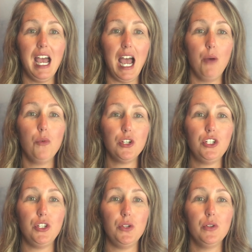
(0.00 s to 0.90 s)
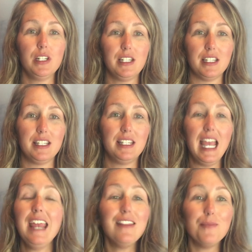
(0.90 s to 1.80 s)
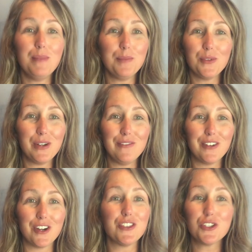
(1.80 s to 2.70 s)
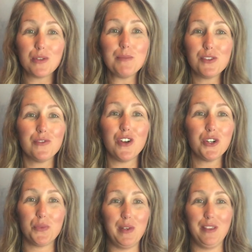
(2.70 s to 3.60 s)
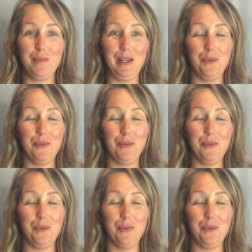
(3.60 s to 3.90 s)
I want you to say the memory ver- or the scripture verse with me.